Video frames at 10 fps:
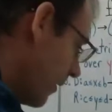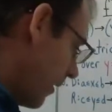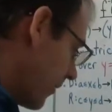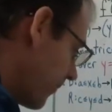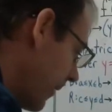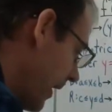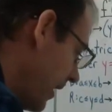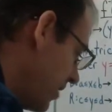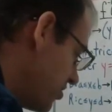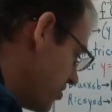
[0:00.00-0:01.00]
our
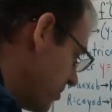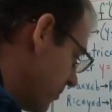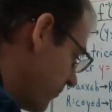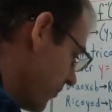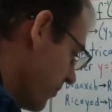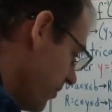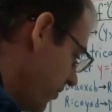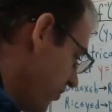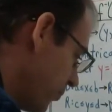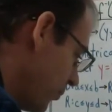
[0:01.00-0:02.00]
range for
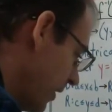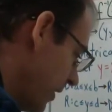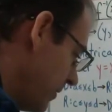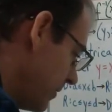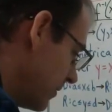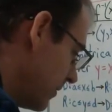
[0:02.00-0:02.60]
this one,